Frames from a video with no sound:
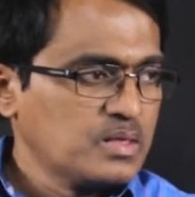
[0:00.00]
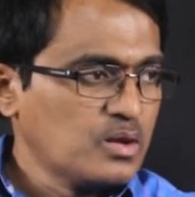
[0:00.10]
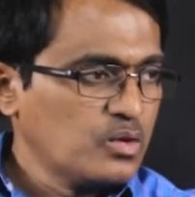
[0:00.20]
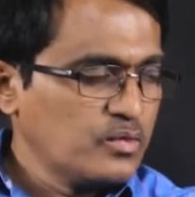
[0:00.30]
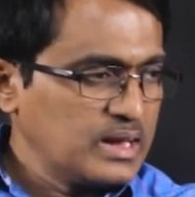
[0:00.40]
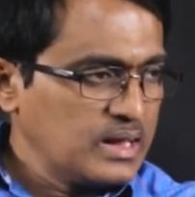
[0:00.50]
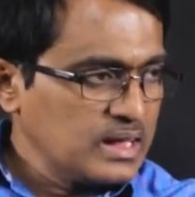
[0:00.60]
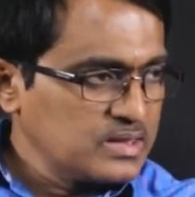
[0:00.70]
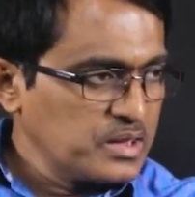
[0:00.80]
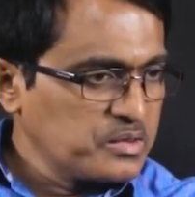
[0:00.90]
Now, when
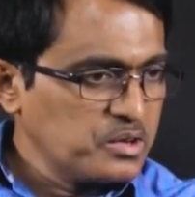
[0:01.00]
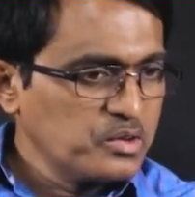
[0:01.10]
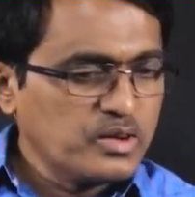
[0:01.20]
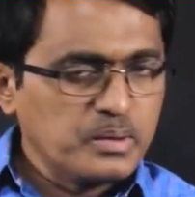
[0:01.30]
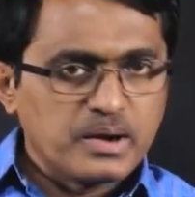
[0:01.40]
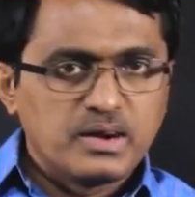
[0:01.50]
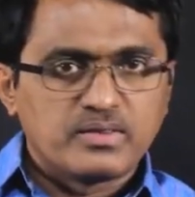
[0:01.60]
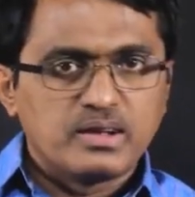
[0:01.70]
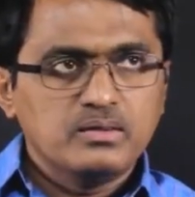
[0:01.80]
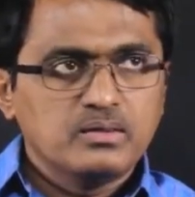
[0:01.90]
x equal to
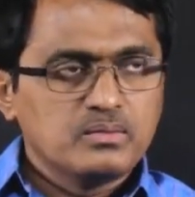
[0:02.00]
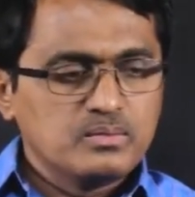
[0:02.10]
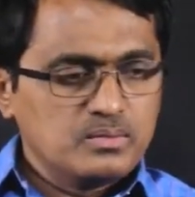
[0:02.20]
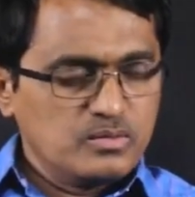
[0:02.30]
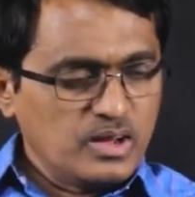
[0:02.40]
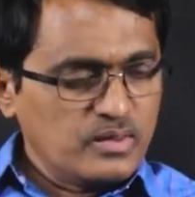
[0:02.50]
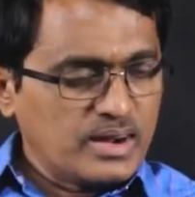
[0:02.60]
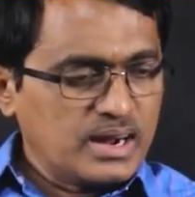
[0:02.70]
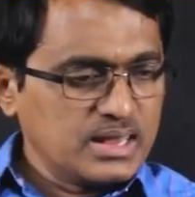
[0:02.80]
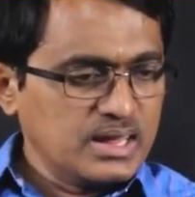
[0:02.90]
5.5, we will
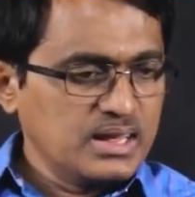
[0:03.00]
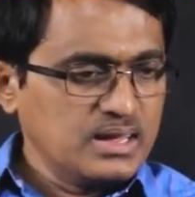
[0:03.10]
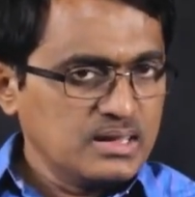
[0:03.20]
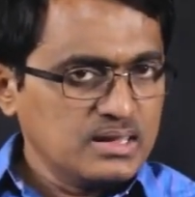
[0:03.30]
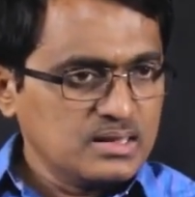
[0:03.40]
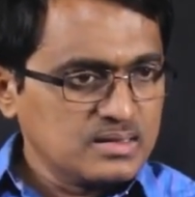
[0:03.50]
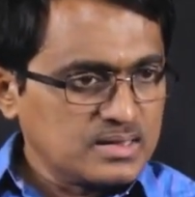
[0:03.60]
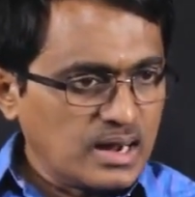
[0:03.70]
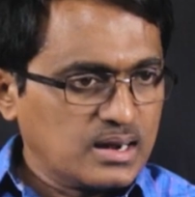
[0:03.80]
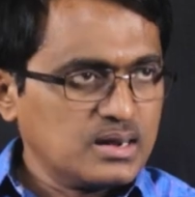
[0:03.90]
find the
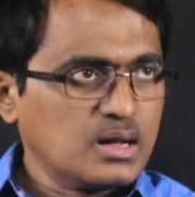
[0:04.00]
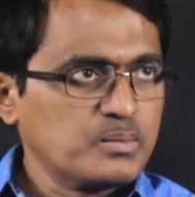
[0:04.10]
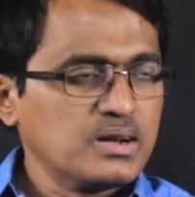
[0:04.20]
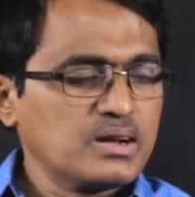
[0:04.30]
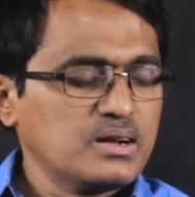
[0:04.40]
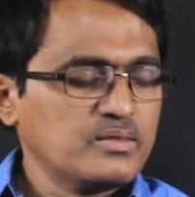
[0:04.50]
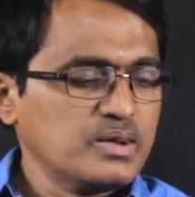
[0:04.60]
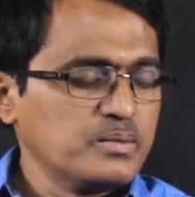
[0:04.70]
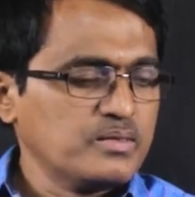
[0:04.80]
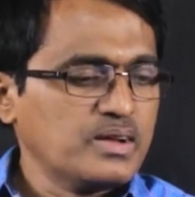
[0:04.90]
standard normal random
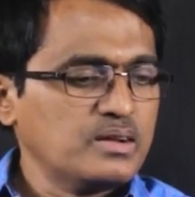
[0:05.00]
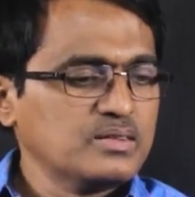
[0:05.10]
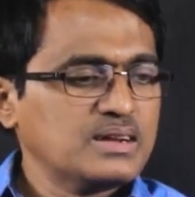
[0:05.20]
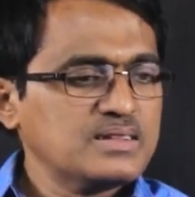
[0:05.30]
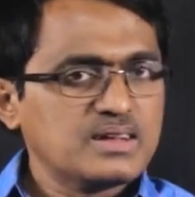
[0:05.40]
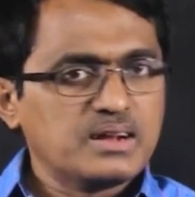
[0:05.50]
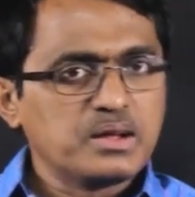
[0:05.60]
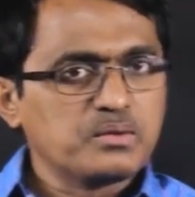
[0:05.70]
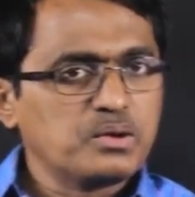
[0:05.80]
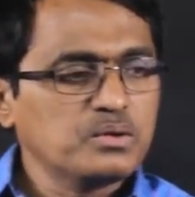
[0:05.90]
variable value, that is z
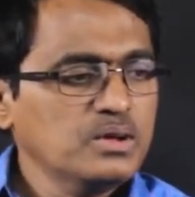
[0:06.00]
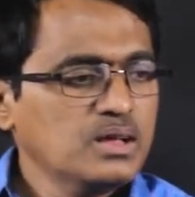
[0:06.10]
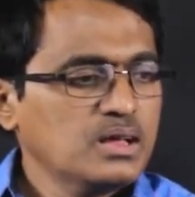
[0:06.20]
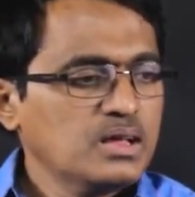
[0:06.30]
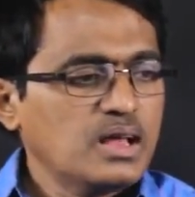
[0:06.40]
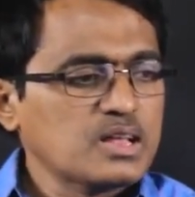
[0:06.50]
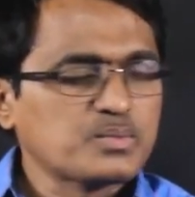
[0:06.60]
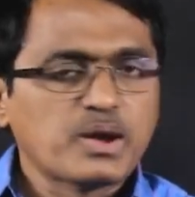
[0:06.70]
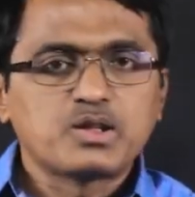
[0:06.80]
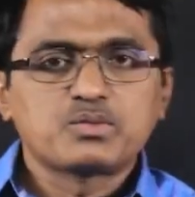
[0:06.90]
equal to
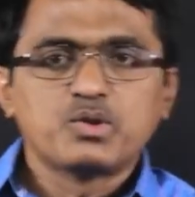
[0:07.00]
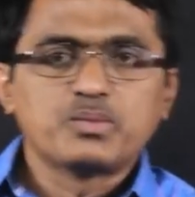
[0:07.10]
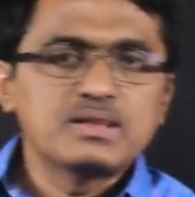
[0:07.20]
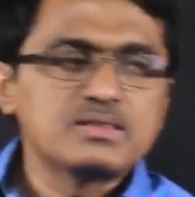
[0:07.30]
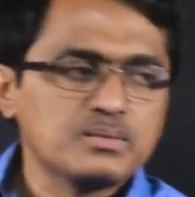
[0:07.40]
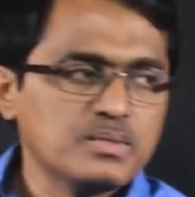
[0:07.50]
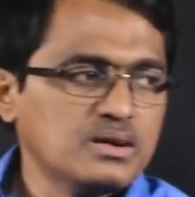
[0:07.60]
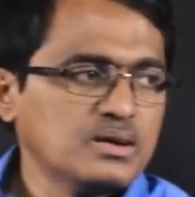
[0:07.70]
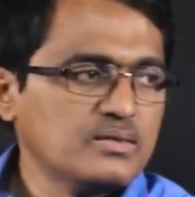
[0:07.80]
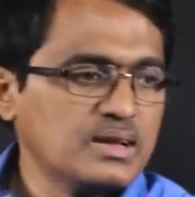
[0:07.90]
x minus mu by
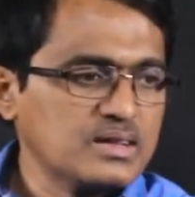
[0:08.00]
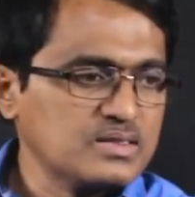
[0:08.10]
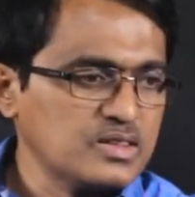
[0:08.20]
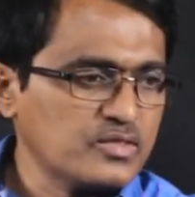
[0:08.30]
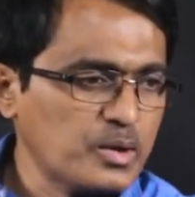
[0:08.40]
sigma, where x is